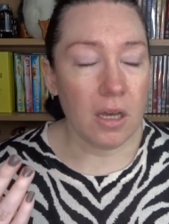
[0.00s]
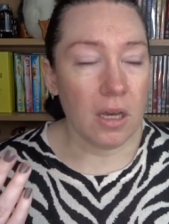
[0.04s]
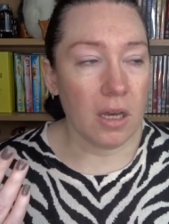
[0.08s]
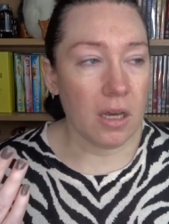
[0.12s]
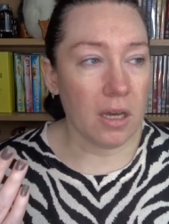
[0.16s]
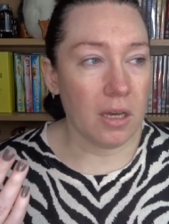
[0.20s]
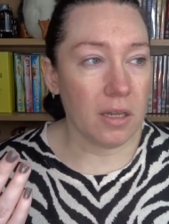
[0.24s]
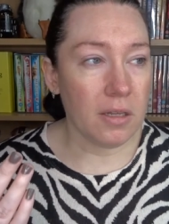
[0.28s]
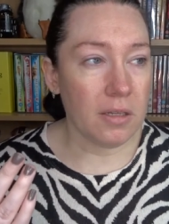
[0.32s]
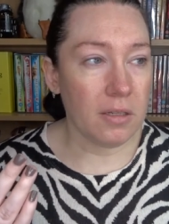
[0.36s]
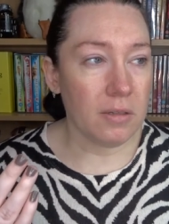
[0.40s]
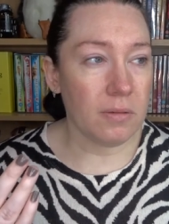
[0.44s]

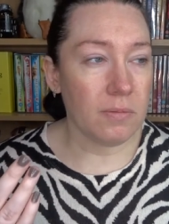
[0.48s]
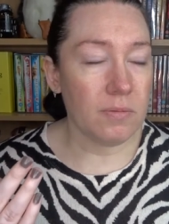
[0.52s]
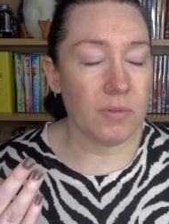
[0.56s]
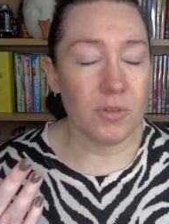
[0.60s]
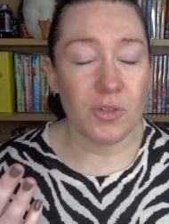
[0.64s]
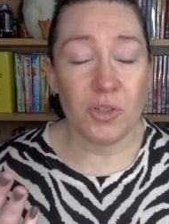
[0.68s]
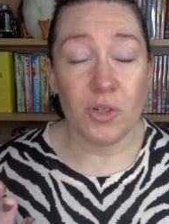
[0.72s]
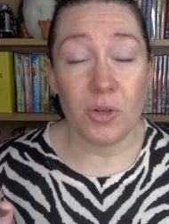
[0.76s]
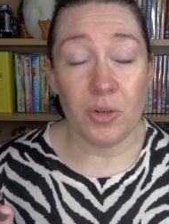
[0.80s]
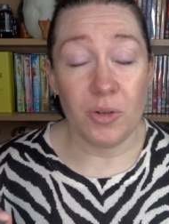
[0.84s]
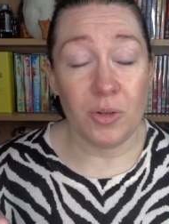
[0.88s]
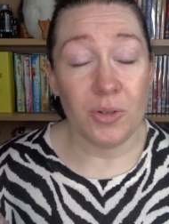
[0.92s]
And,
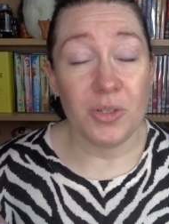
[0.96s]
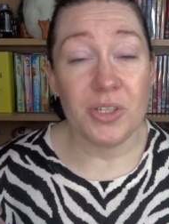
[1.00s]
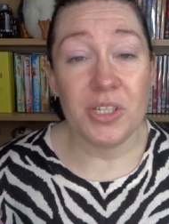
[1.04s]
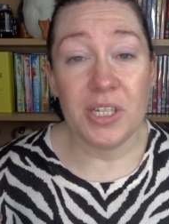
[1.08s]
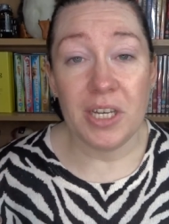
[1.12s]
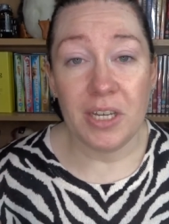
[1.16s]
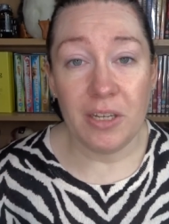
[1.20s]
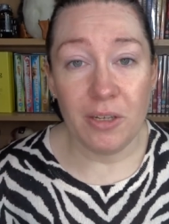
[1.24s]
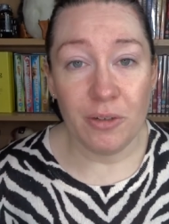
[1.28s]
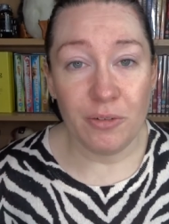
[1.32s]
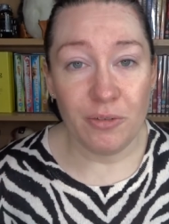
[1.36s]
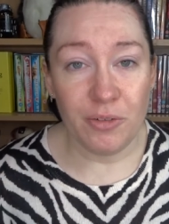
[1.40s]
sorry, not
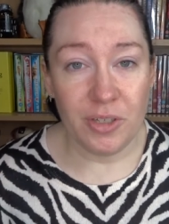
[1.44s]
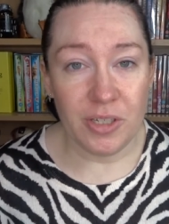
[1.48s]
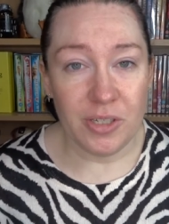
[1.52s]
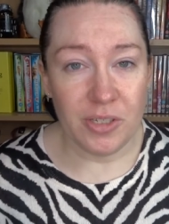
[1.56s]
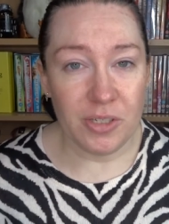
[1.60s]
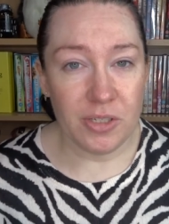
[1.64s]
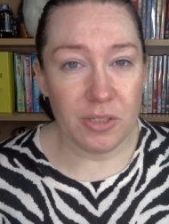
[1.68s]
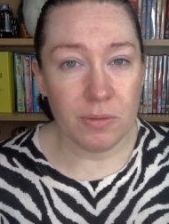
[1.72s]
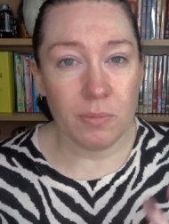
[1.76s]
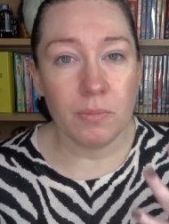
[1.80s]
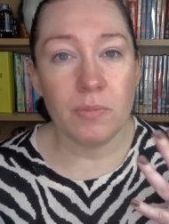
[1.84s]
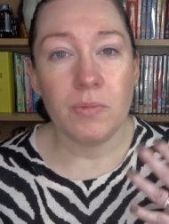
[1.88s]
set your face,
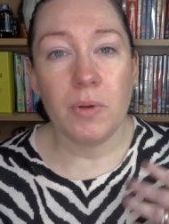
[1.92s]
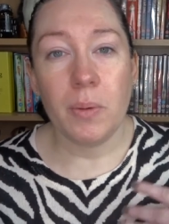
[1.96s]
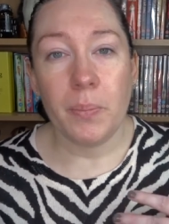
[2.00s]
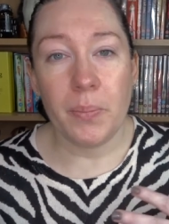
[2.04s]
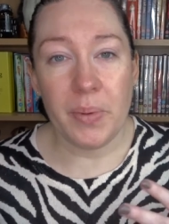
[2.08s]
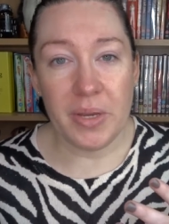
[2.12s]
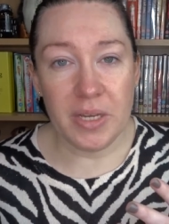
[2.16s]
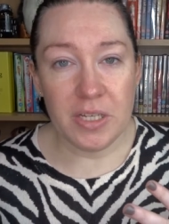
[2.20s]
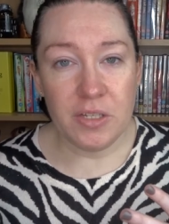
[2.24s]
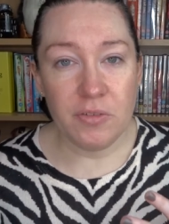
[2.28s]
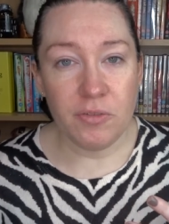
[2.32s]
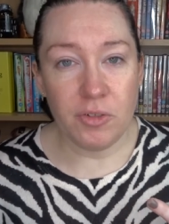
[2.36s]
to a
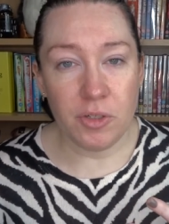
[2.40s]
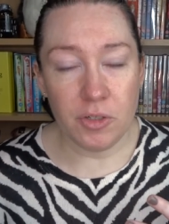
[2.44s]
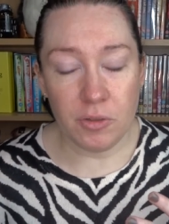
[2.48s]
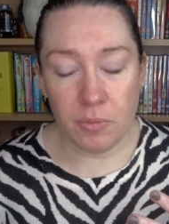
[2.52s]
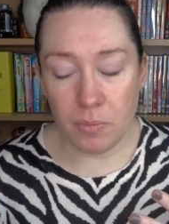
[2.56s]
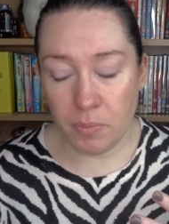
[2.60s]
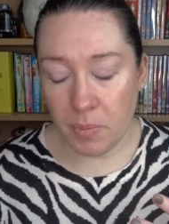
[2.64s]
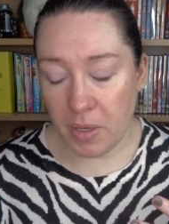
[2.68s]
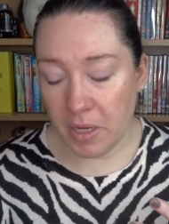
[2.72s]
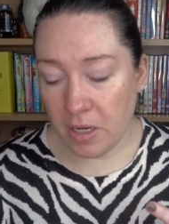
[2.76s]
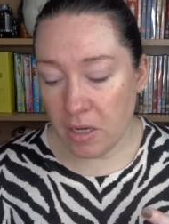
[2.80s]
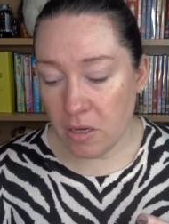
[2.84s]
base for your
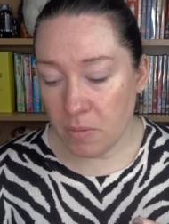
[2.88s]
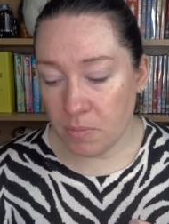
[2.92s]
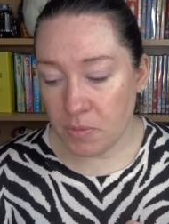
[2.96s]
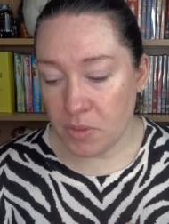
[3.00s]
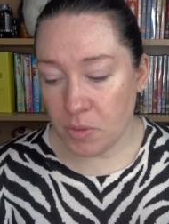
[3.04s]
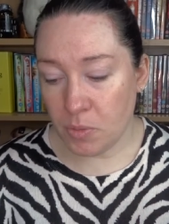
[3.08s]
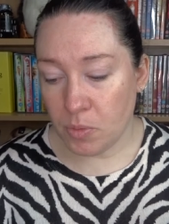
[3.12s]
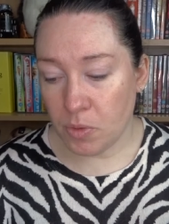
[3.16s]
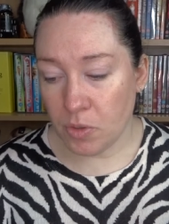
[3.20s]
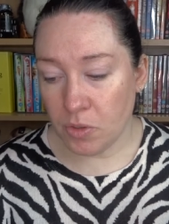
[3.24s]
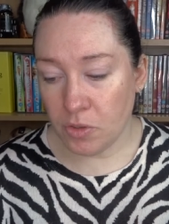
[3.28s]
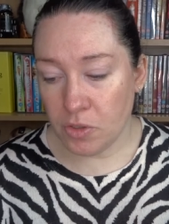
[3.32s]
makeup
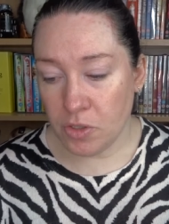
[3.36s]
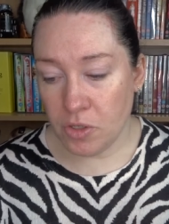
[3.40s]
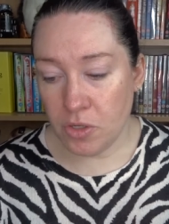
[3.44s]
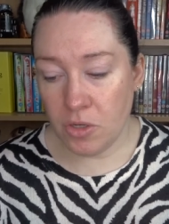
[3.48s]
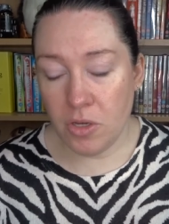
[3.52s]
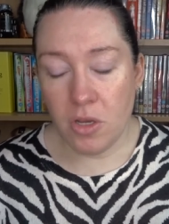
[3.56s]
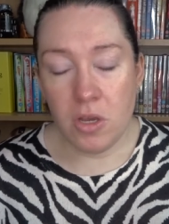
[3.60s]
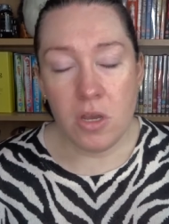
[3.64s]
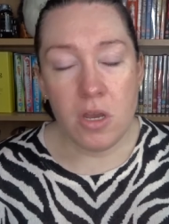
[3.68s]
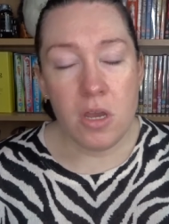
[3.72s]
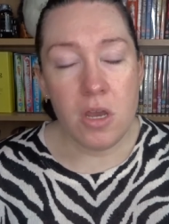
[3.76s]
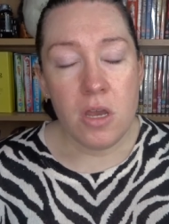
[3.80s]
to work
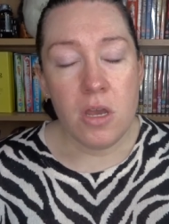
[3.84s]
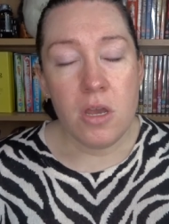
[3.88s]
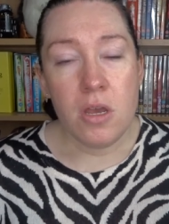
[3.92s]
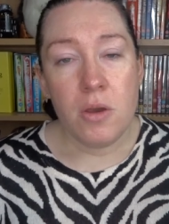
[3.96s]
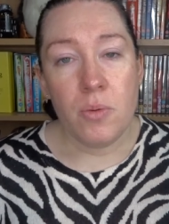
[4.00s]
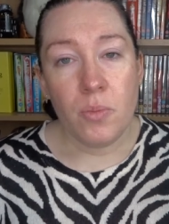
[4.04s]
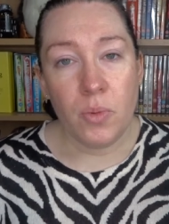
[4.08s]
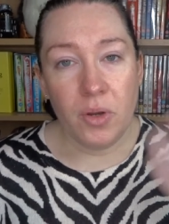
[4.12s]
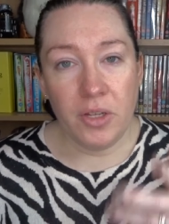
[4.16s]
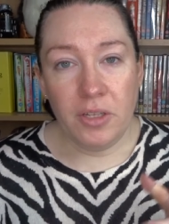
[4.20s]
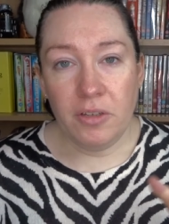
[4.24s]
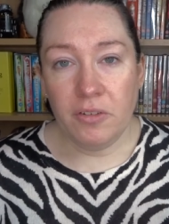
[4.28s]
to.
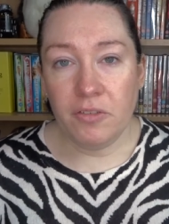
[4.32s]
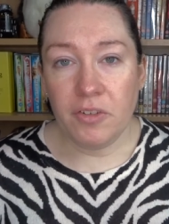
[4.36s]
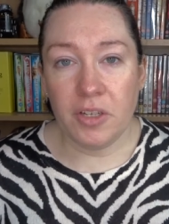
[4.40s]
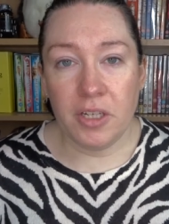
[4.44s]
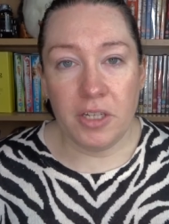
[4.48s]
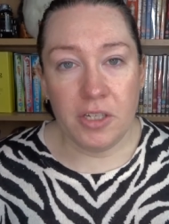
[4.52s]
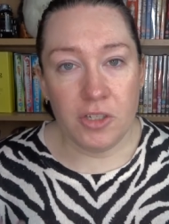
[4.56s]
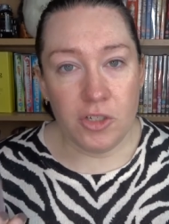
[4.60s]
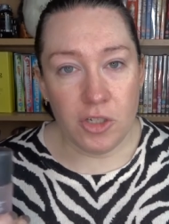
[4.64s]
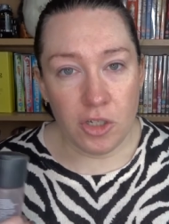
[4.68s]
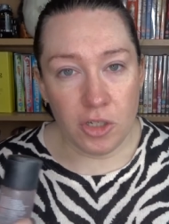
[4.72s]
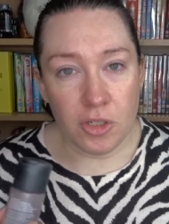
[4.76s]
When you
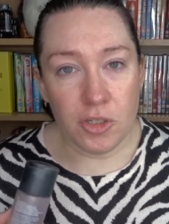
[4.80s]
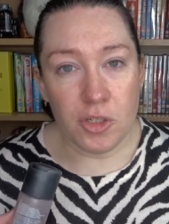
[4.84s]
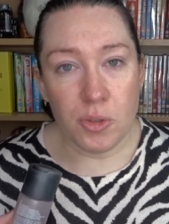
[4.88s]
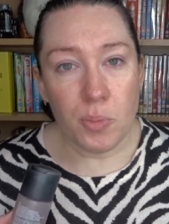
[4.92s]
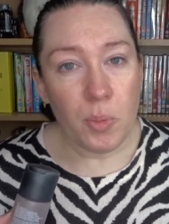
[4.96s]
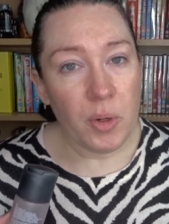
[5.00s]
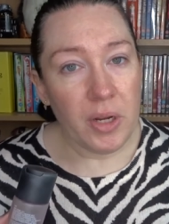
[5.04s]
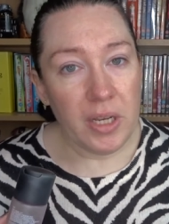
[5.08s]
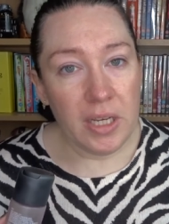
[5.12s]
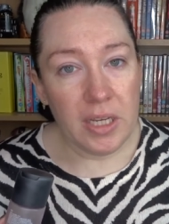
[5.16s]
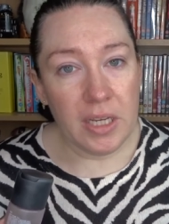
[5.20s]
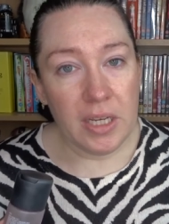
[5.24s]
finish, you can
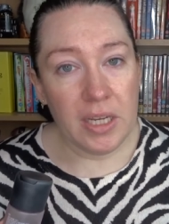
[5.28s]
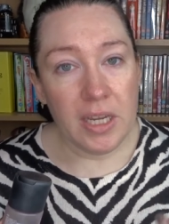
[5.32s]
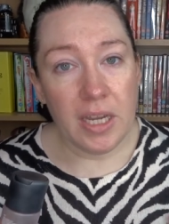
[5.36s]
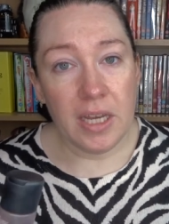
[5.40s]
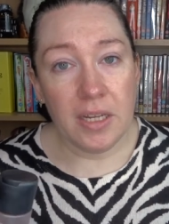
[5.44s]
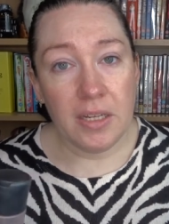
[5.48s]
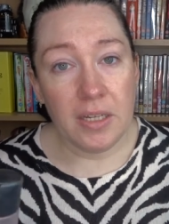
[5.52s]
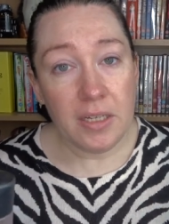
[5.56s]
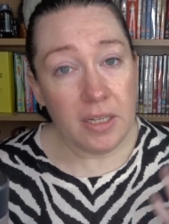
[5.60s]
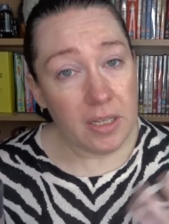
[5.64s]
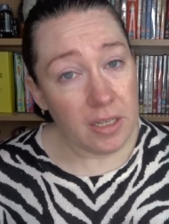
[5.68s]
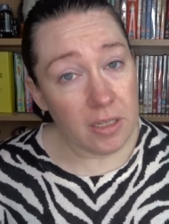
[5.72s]
spray it
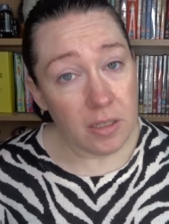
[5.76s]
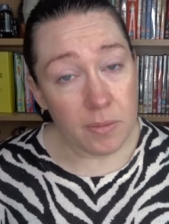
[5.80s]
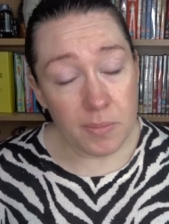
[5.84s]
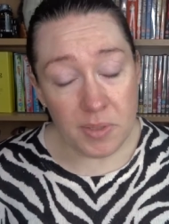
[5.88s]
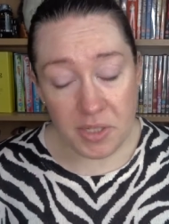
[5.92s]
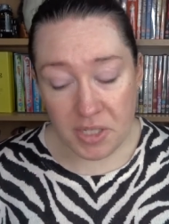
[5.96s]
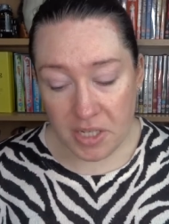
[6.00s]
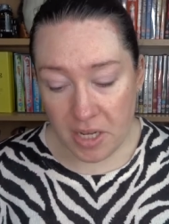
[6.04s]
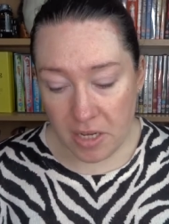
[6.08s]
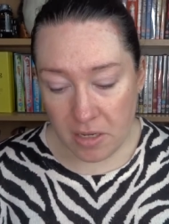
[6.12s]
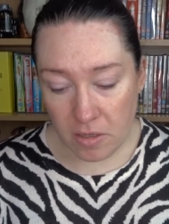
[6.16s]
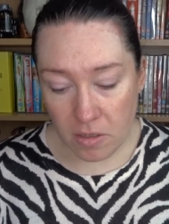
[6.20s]
again and it helps
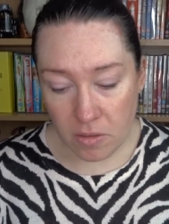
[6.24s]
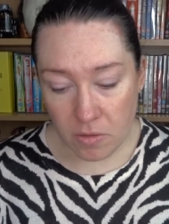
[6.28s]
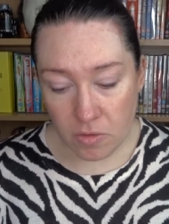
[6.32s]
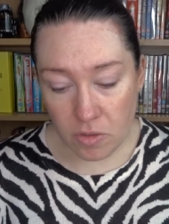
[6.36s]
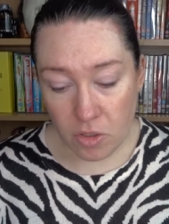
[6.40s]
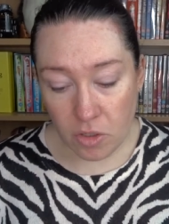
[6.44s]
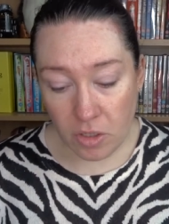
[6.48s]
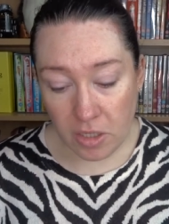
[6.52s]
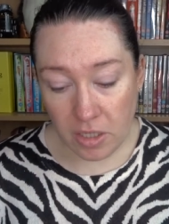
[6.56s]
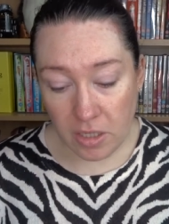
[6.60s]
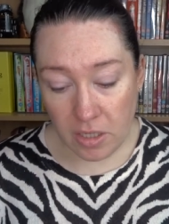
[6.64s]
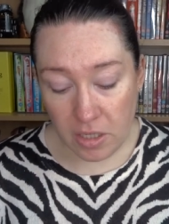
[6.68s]
set your
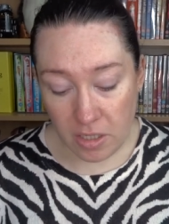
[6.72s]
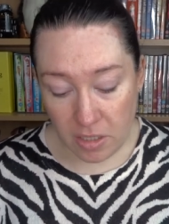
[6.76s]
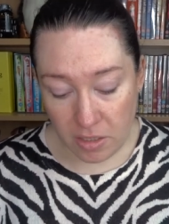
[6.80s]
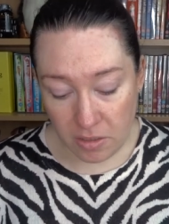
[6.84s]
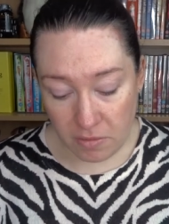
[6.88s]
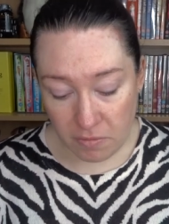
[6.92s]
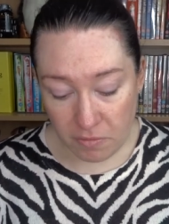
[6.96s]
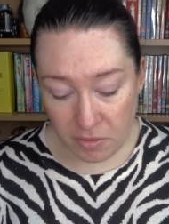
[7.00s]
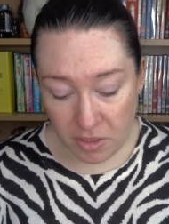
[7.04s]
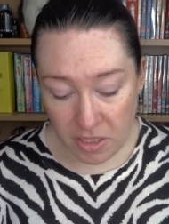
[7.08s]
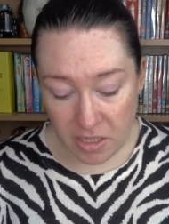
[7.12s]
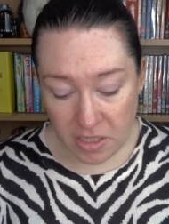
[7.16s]
night
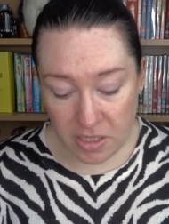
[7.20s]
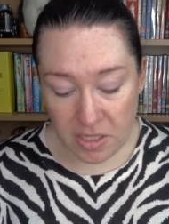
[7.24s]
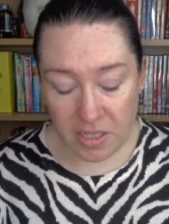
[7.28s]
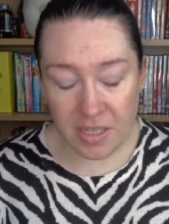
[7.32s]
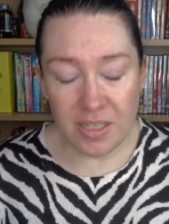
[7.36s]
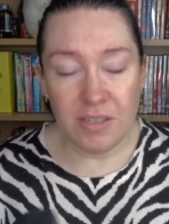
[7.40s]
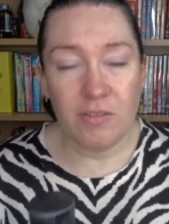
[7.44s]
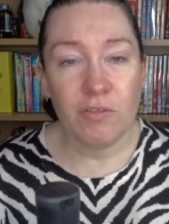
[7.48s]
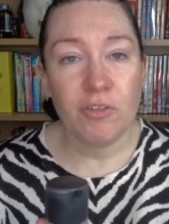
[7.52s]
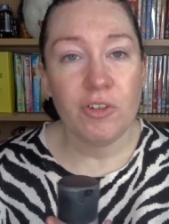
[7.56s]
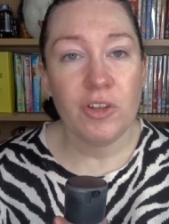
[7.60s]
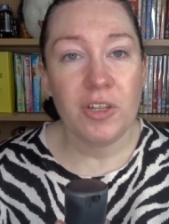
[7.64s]
face.
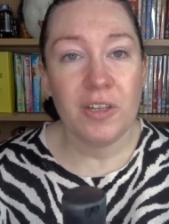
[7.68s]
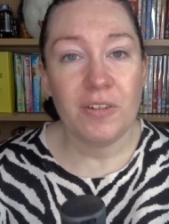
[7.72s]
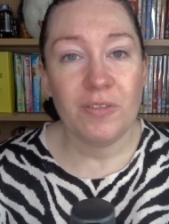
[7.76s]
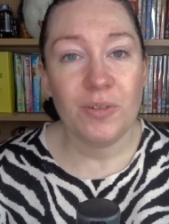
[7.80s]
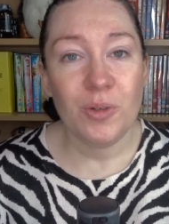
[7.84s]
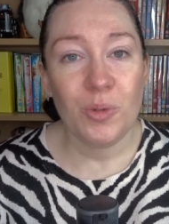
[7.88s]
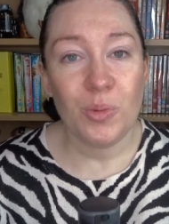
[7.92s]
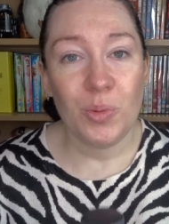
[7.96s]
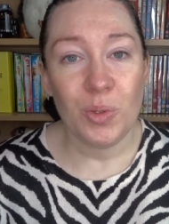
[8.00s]
It's flavoured